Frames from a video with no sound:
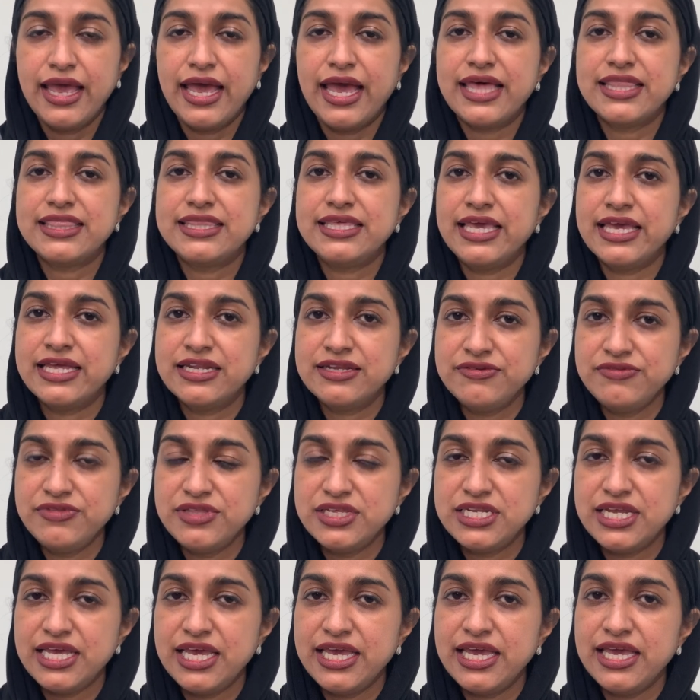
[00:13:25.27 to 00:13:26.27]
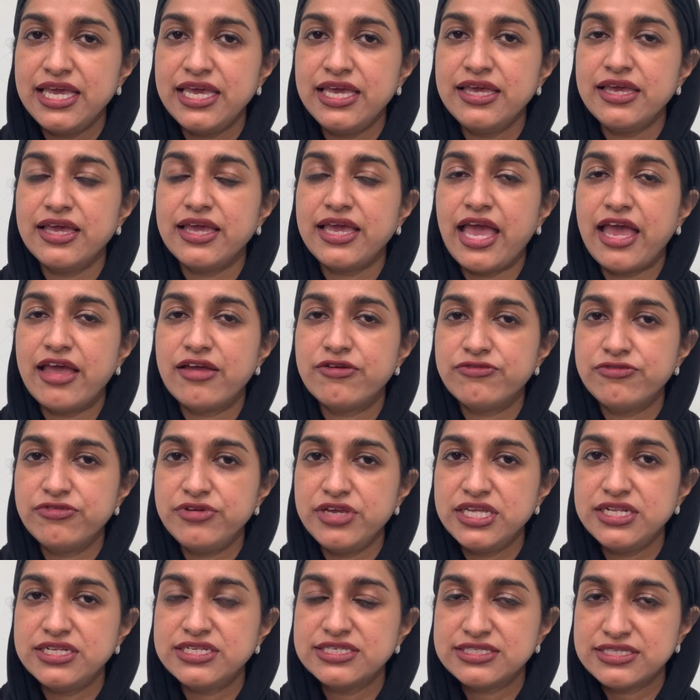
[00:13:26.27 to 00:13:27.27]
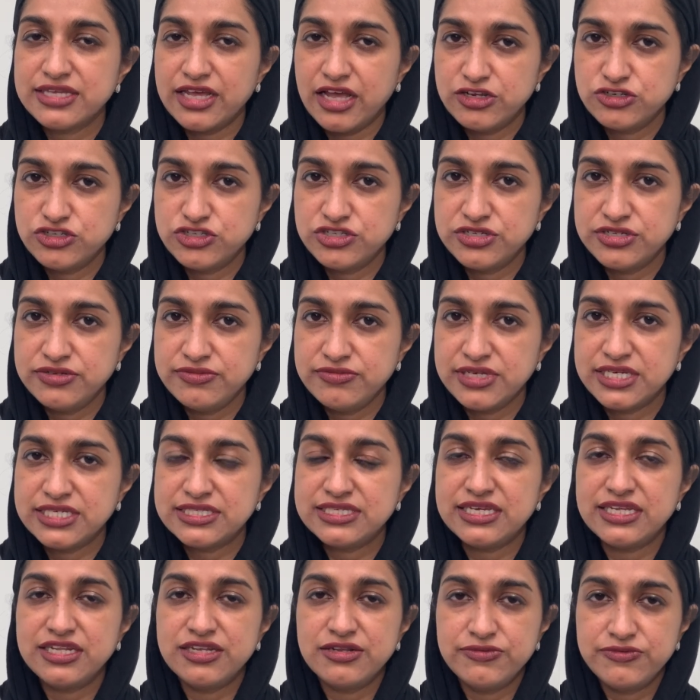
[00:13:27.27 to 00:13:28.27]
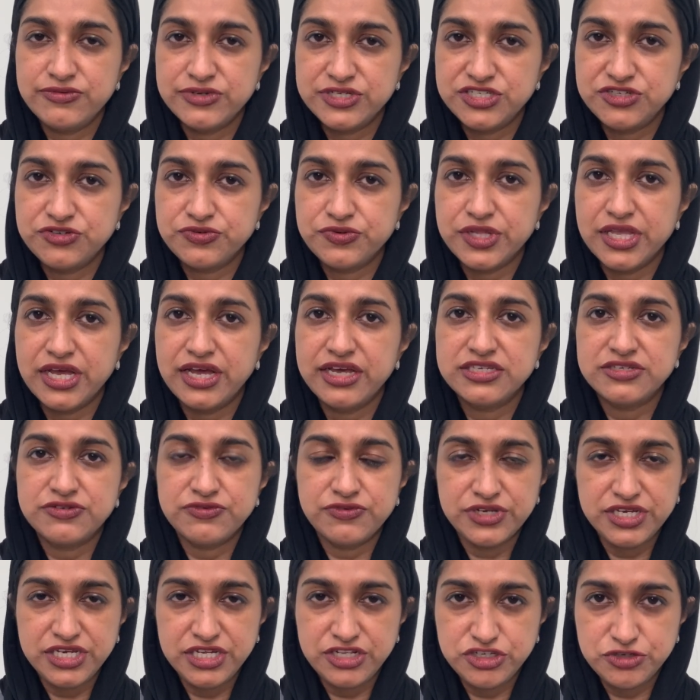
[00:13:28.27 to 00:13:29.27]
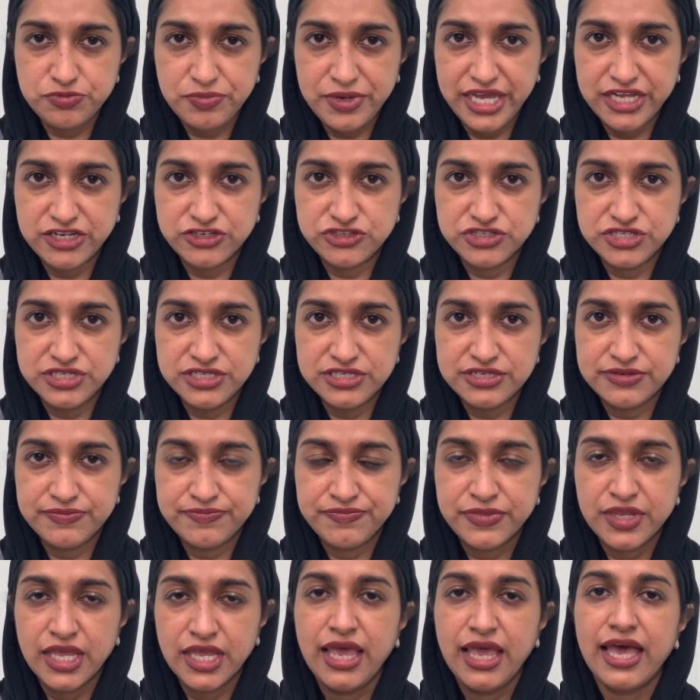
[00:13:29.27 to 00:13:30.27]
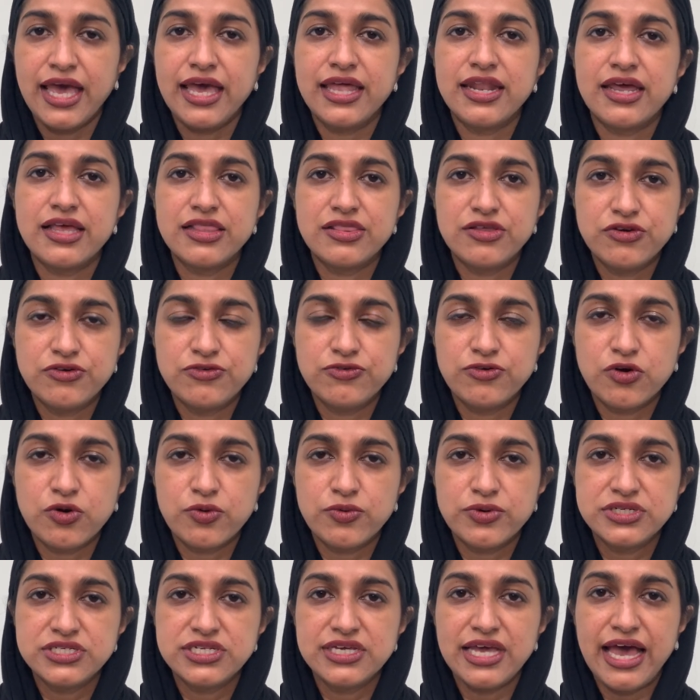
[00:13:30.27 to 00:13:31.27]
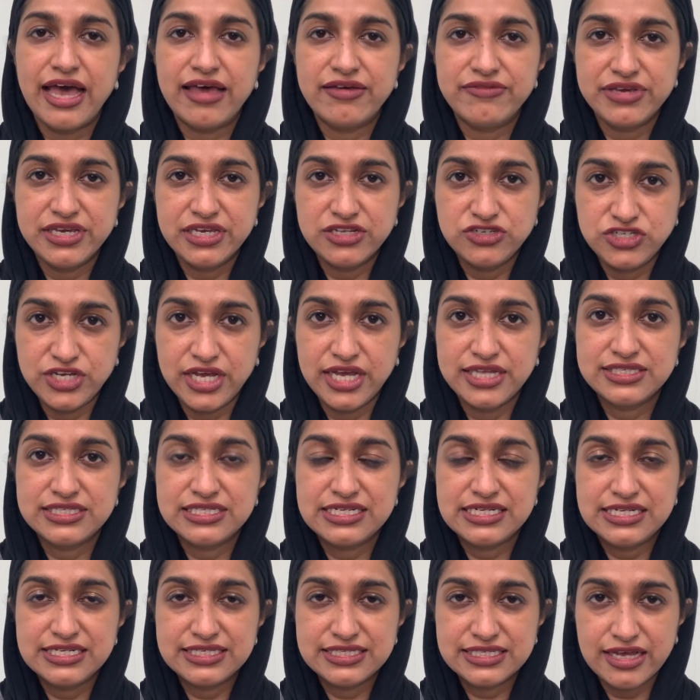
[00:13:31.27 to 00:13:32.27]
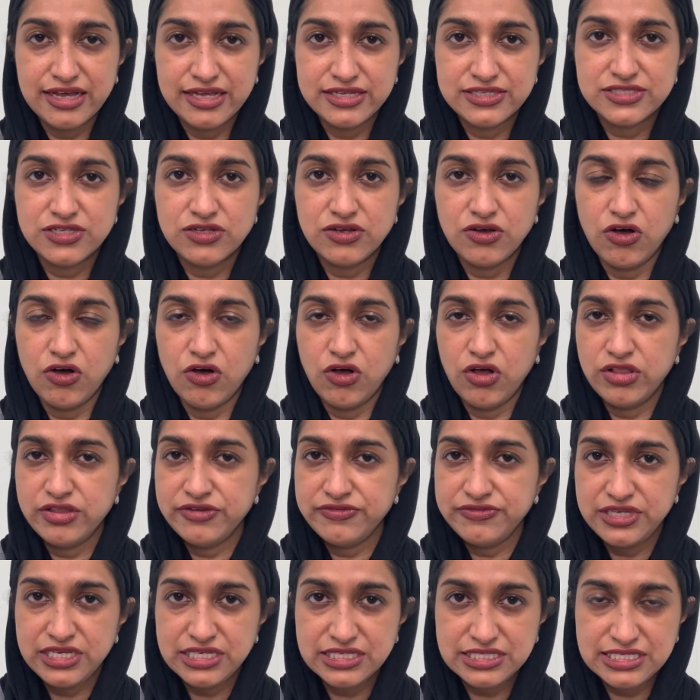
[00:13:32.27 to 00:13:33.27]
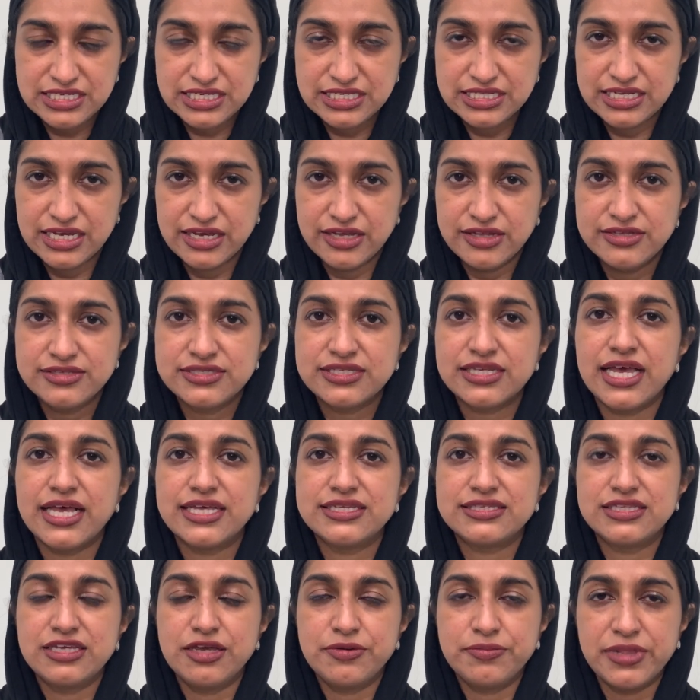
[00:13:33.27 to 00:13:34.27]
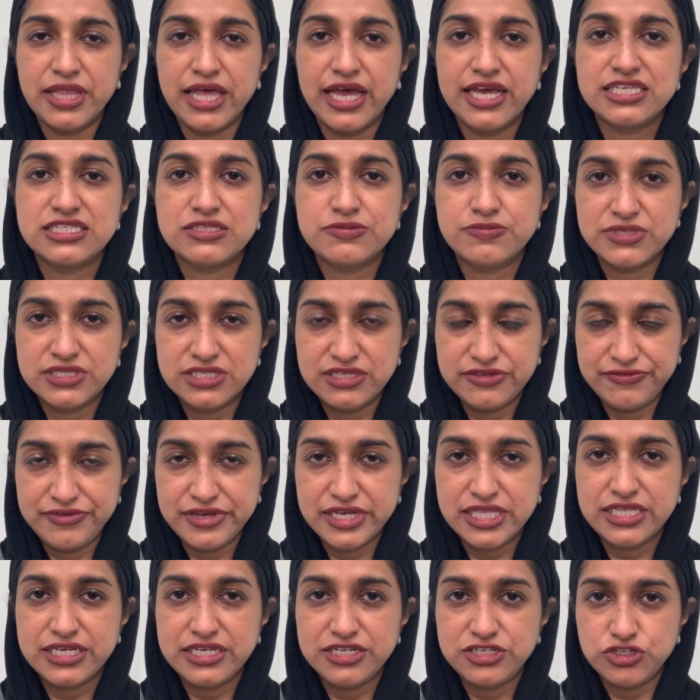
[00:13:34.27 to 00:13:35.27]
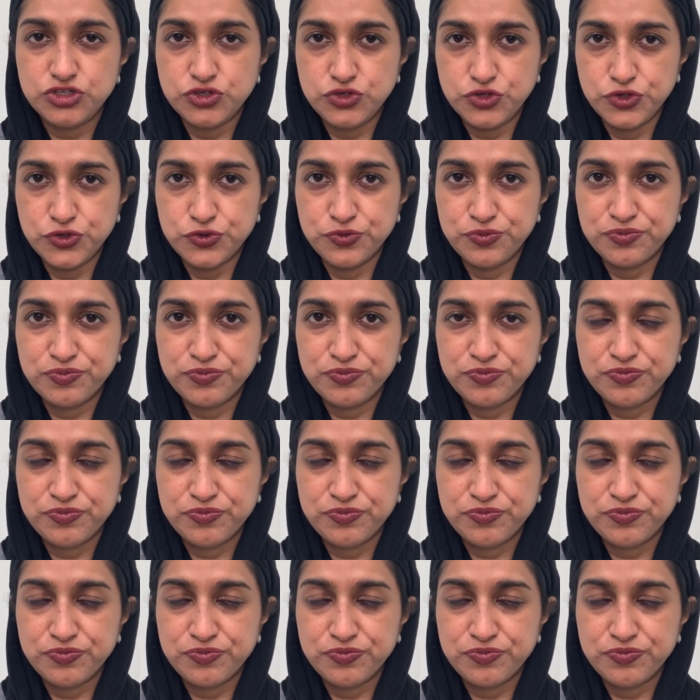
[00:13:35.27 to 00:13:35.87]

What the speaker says: At the end of the day, every discussion is individualized for each patient, and I look forward to having a chance to discuss all of these details as they apply specifically to you.